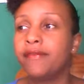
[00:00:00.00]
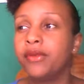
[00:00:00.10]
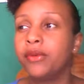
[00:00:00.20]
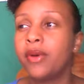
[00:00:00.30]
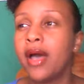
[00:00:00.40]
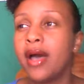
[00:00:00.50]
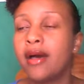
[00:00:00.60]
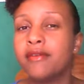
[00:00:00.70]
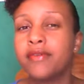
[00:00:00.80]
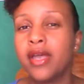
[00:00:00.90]
if you
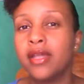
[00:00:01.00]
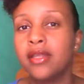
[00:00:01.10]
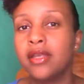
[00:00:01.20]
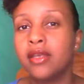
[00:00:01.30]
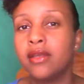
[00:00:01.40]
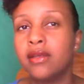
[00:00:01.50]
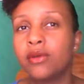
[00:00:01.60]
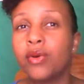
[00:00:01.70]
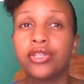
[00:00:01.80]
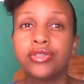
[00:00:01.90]
have
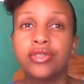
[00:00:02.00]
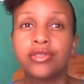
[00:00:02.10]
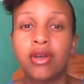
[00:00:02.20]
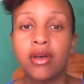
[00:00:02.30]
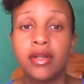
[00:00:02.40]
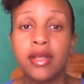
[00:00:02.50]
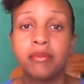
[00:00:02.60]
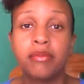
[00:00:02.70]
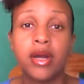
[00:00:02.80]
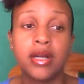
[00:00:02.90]
any questions on
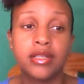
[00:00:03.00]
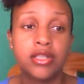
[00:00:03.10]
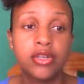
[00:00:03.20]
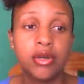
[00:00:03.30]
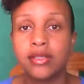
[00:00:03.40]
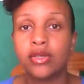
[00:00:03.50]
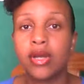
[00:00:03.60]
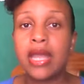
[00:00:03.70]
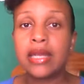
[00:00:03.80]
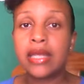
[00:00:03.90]
like marketing your
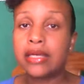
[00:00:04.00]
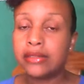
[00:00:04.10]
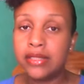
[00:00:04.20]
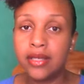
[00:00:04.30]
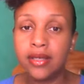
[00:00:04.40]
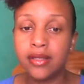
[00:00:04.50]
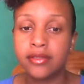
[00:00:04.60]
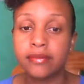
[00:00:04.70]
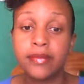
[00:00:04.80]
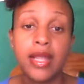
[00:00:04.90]
business or any
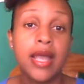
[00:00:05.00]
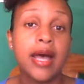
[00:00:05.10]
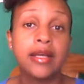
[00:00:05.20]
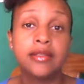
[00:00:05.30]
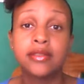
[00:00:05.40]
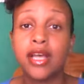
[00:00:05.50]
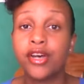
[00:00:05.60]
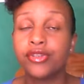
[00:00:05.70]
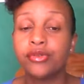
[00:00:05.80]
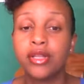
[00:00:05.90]
ideas,
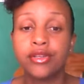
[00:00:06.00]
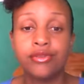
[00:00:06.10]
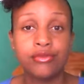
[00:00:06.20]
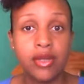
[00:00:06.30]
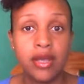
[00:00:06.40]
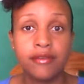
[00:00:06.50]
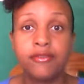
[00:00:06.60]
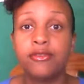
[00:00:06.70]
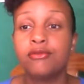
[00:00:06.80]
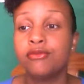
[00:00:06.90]
I'll tell you, like,
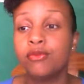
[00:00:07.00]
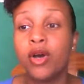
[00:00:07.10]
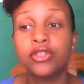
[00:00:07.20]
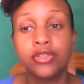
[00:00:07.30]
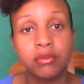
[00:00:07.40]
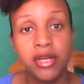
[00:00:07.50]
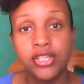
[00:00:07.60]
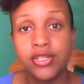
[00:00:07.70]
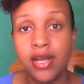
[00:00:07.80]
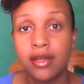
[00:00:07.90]
if you
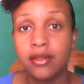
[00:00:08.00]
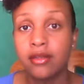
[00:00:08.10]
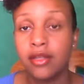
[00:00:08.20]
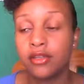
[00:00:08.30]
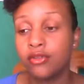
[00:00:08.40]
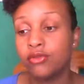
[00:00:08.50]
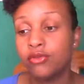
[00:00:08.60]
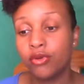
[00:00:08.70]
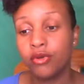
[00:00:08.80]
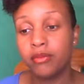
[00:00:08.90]
watch my channel and
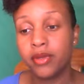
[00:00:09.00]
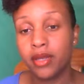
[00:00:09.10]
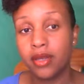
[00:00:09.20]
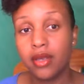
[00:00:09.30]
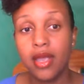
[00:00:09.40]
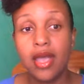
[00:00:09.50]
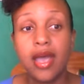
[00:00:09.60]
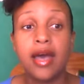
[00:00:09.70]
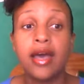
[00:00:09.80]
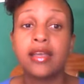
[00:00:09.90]
you know me,
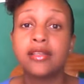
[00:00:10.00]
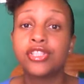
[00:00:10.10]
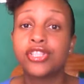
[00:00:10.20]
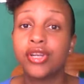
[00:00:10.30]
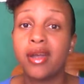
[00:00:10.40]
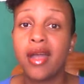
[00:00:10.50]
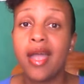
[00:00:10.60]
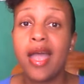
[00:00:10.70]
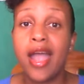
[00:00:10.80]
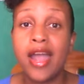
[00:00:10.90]
I share
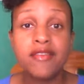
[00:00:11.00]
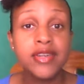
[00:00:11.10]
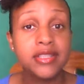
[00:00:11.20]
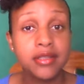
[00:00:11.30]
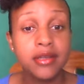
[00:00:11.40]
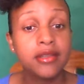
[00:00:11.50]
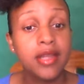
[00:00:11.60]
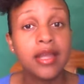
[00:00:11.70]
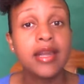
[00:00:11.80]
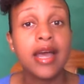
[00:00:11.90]
every single
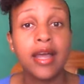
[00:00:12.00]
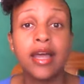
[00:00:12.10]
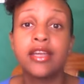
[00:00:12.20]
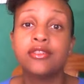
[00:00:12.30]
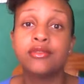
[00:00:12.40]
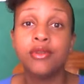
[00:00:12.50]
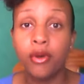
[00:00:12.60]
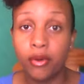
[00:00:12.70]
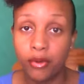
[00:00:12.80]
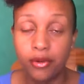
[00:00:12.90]
thing that I
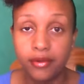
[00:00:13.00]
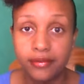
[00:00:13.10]
know.